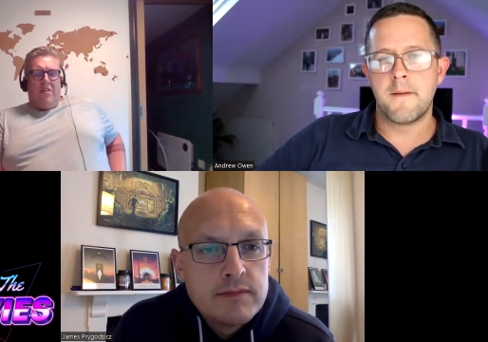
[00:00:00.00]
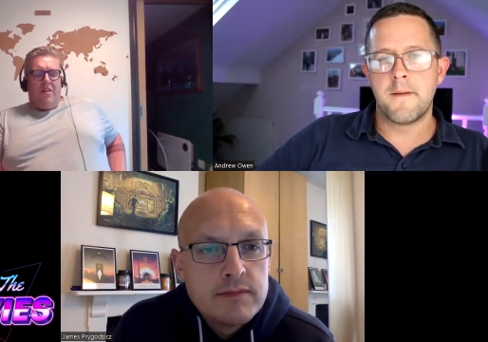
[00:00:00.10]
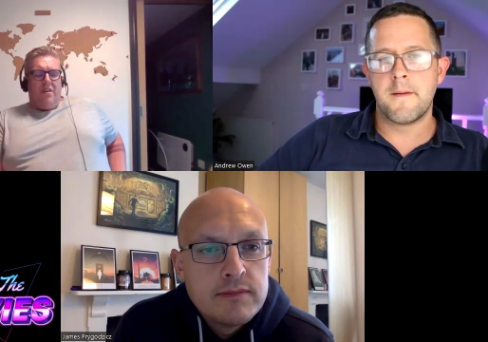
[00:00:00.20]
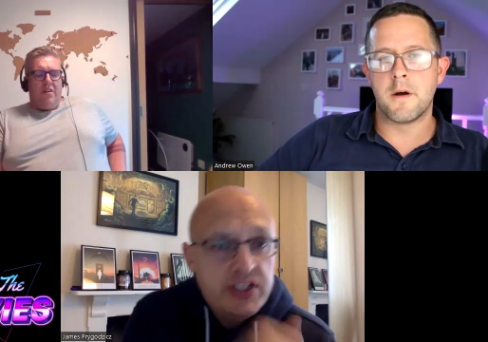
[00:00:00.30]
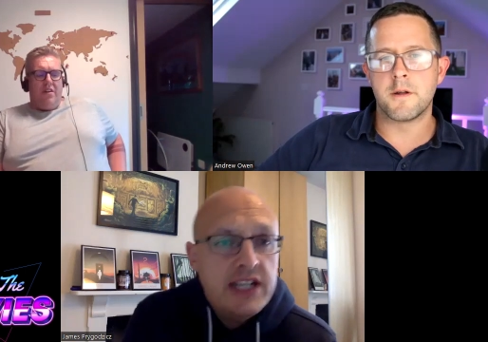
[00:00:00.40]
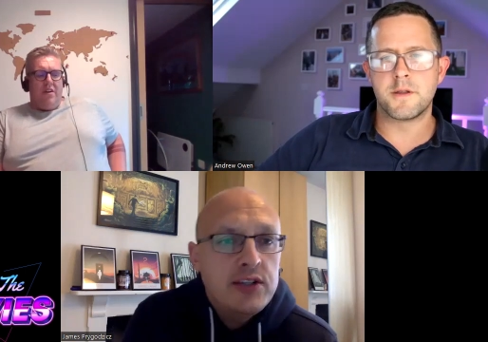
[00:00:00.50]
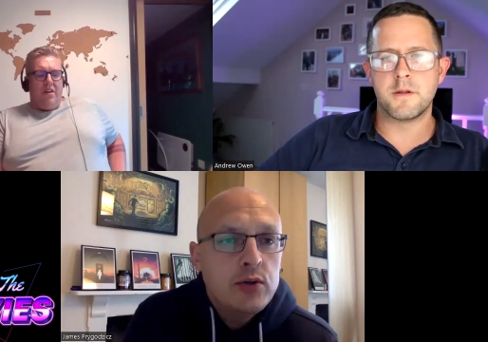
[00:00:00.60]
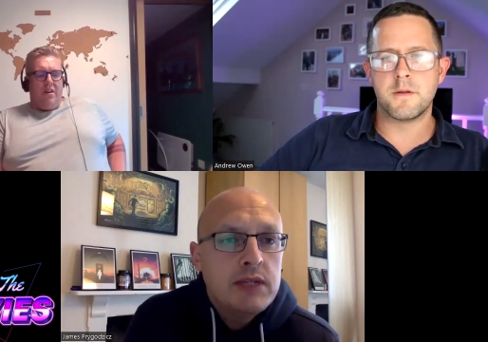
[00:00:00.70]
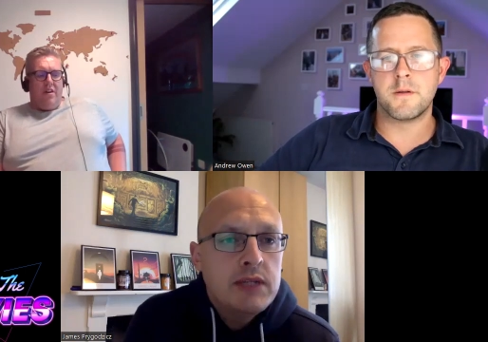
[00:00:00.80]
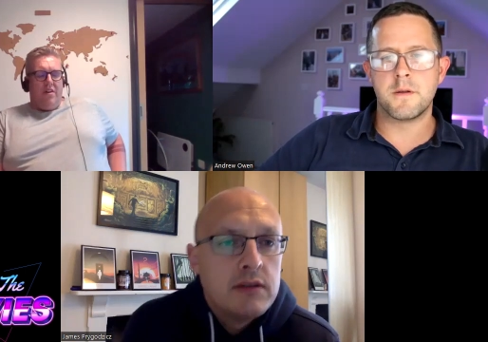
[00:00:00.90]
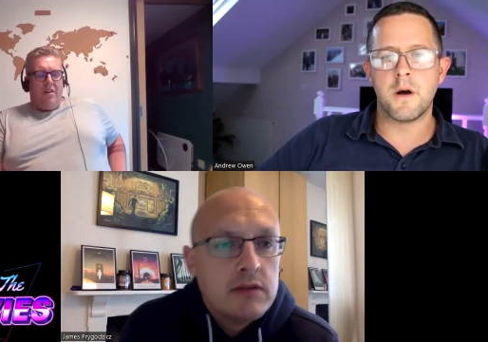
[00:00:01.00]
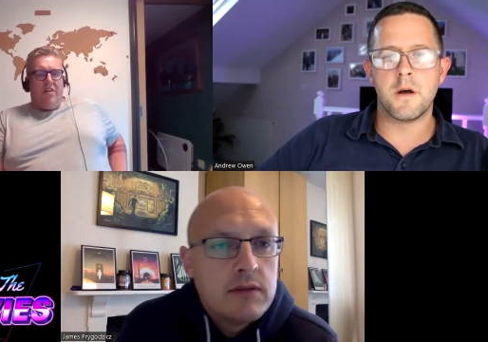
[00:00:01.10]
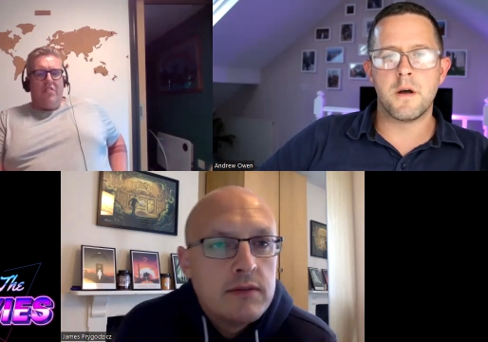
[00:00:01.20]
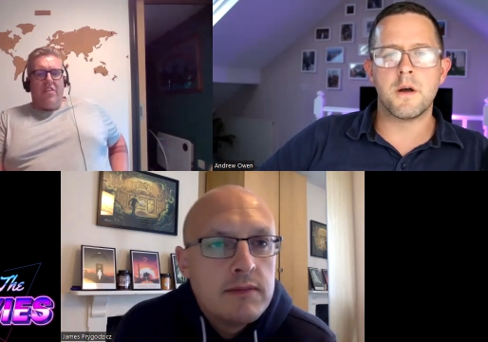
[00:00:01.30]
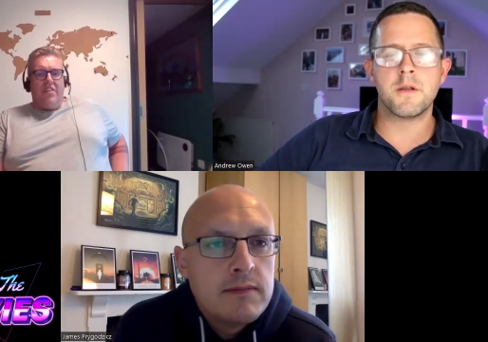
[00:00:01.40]
Speaker 1: You just I, said the opening.
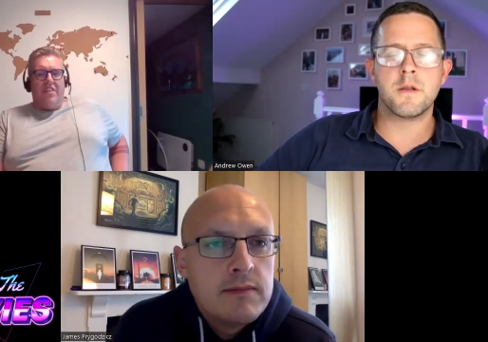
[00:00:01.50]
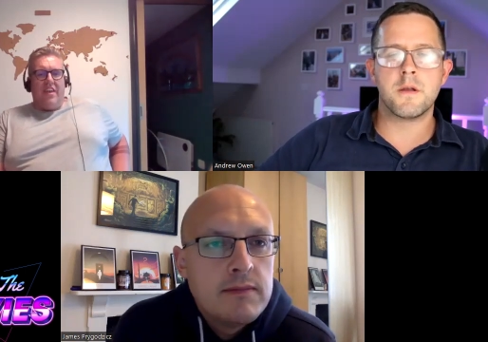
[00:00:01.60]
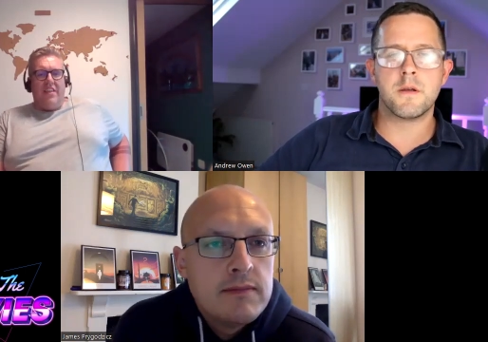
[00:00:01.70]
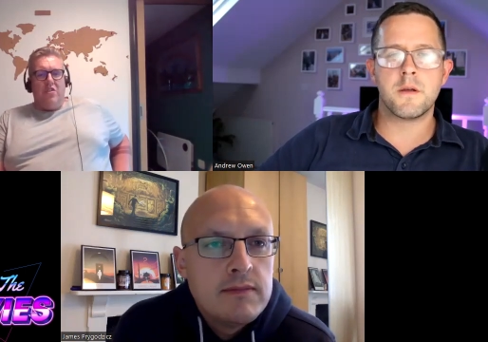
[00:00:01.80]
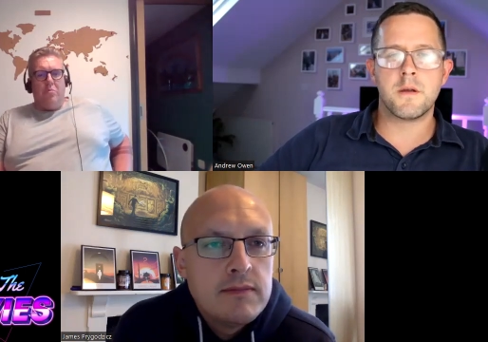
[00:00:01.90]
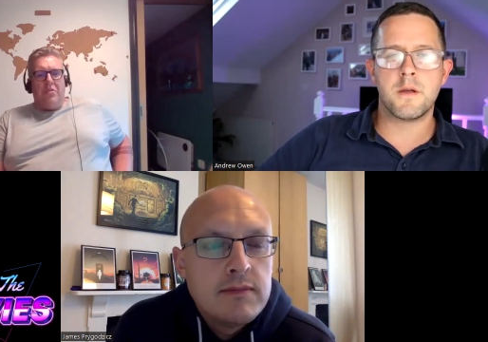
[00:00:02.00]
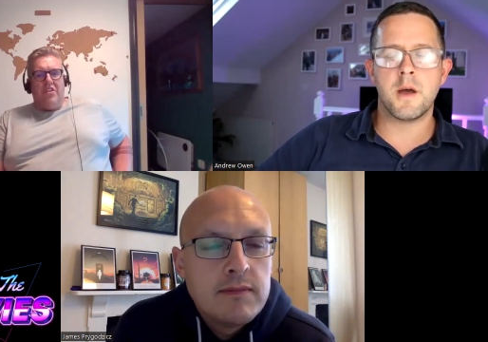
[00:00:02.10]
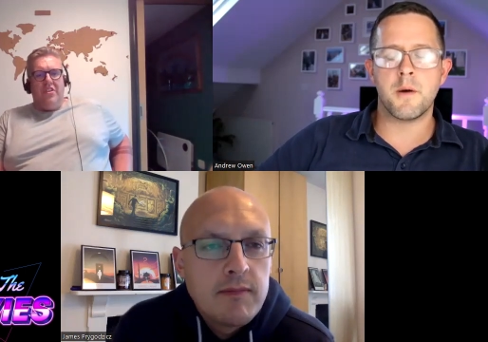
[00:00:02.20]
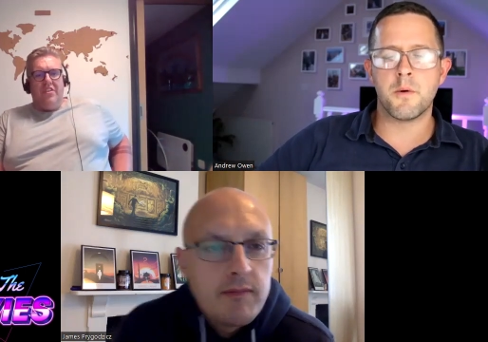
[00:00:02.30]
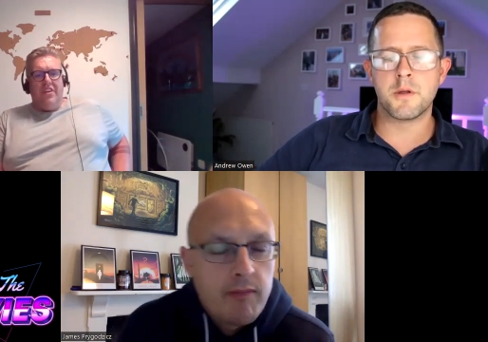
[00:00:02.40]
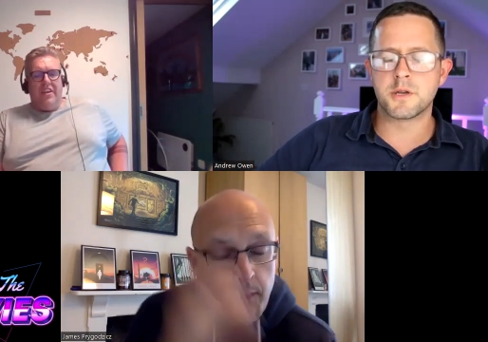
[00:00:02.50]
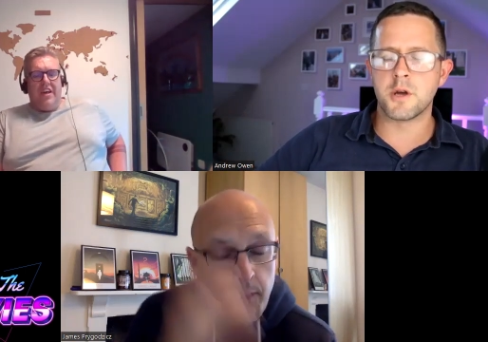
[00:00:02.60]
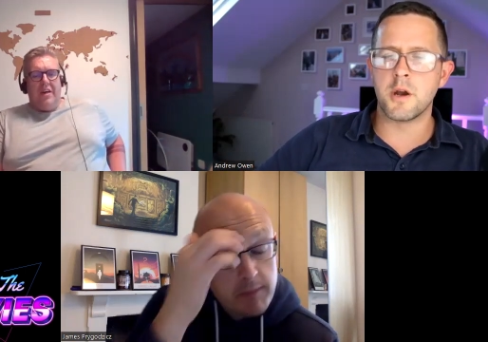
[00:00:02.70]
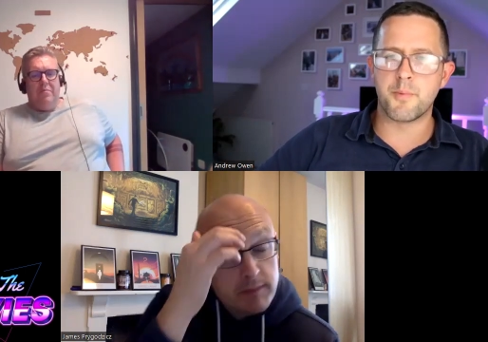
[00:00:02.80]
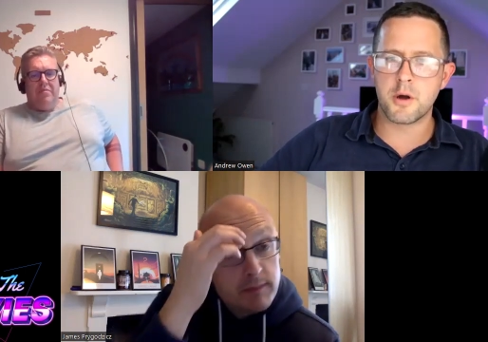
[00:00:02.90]
Oh, I, said, yeah, the opening. Yeah, well,
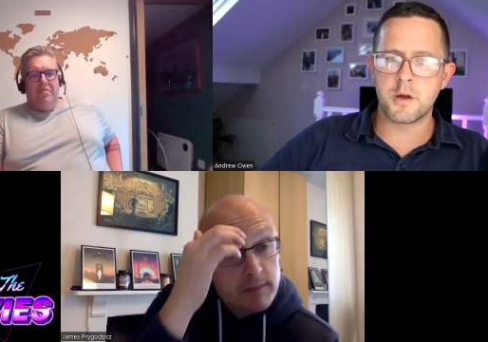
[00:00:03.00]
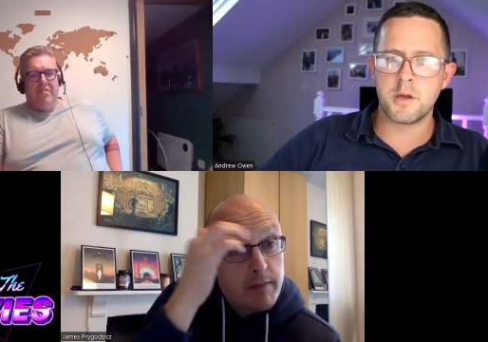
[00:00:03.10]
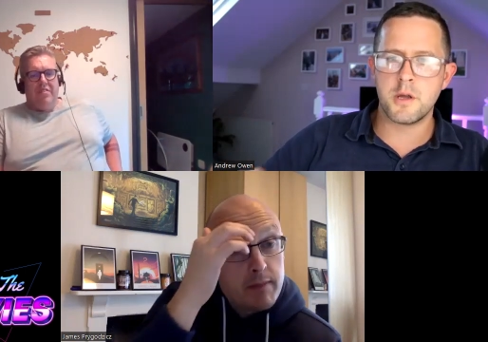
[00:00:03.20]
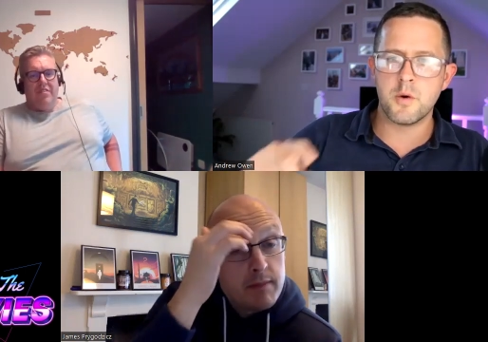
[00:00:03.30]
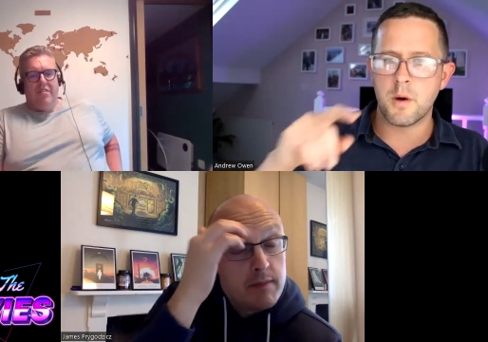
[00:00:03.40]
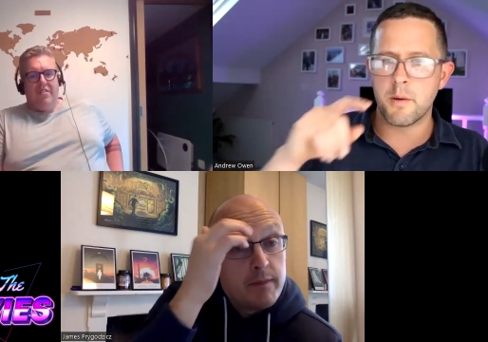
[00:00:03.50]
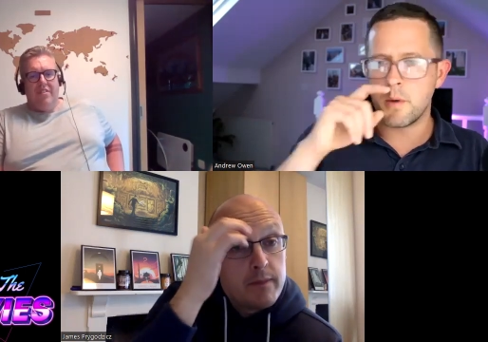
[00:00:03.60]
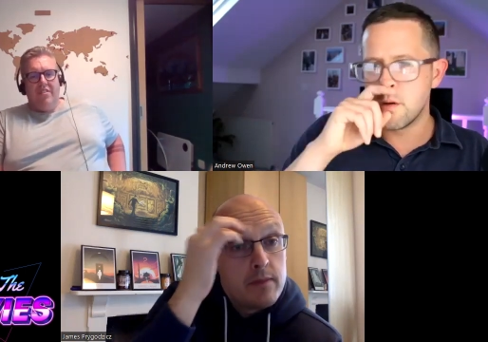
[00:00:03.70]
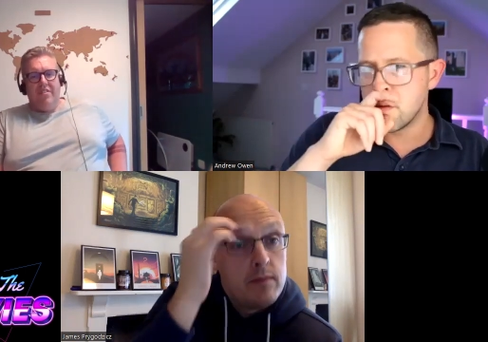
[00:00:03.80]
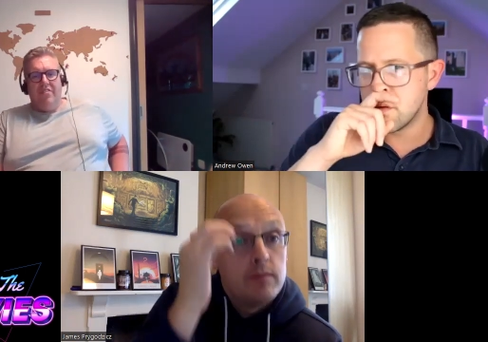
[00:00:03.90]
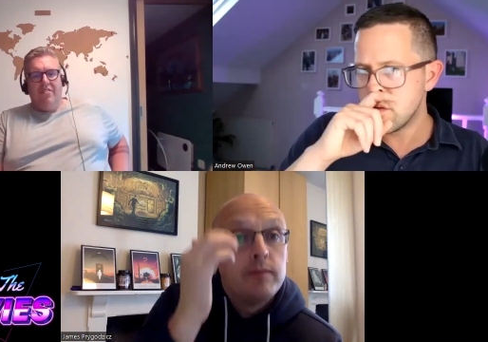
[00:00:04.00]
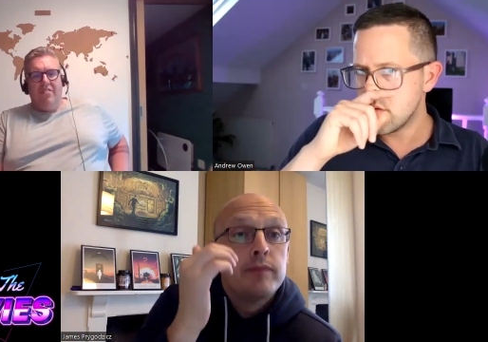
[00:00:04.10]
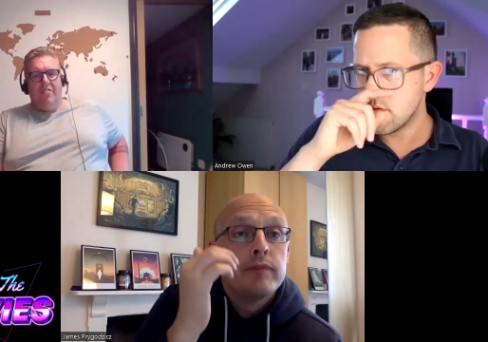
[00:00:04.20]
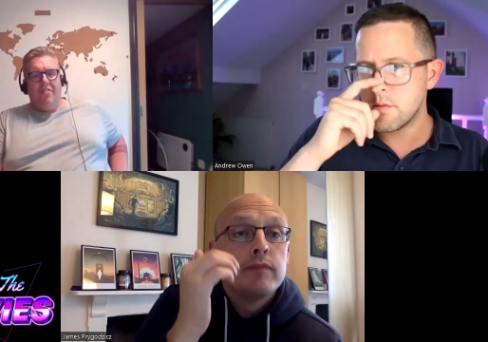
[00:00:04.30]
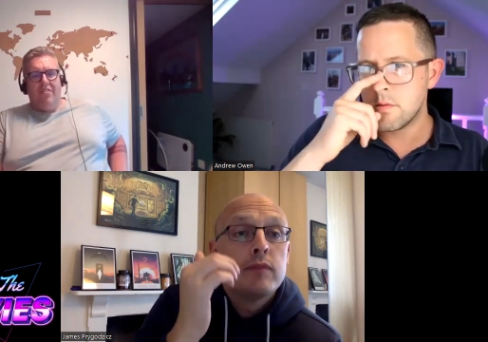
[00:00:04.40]
sorry, and, um, you, I mean.
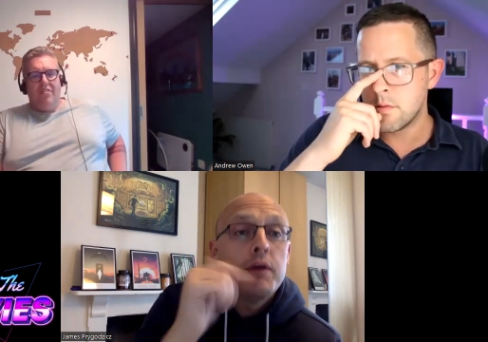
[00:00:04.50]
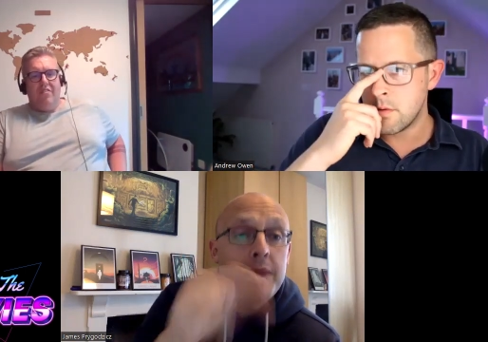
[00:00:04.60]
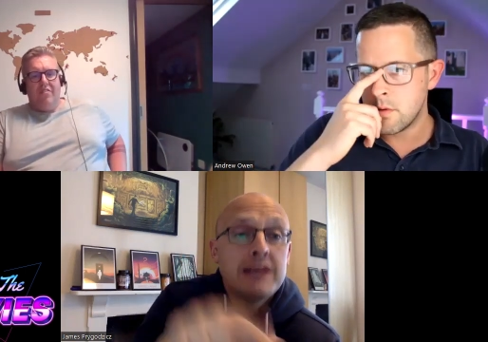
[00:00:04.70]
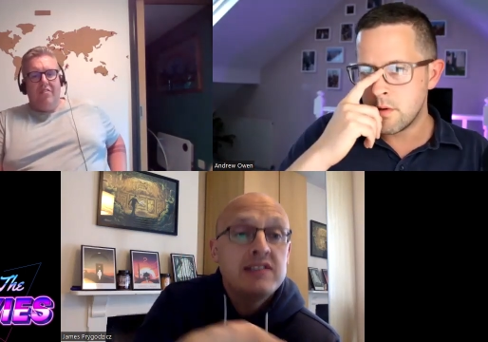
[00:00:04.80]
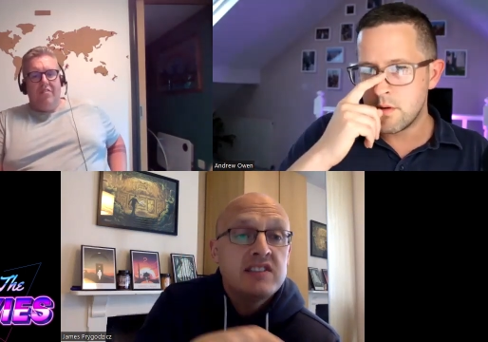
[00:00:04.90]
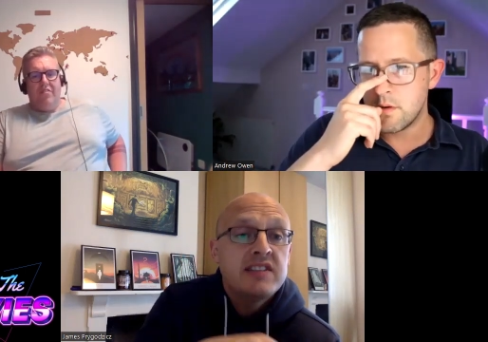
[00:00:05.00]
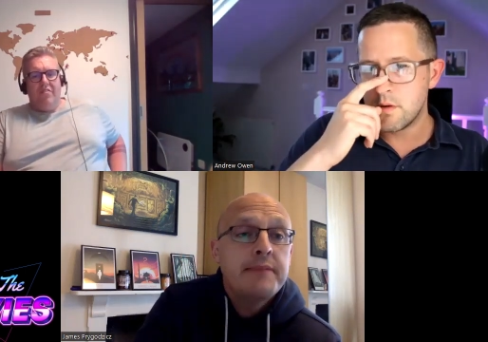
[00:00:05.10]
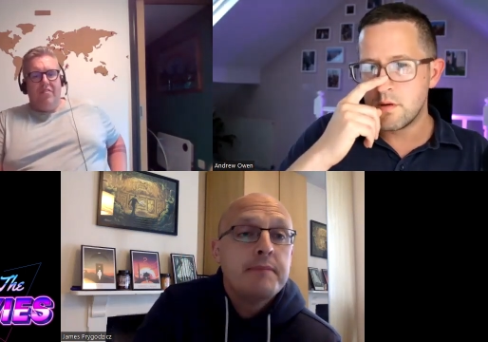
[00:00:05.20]
Speaker 2: Oh, mine's the same.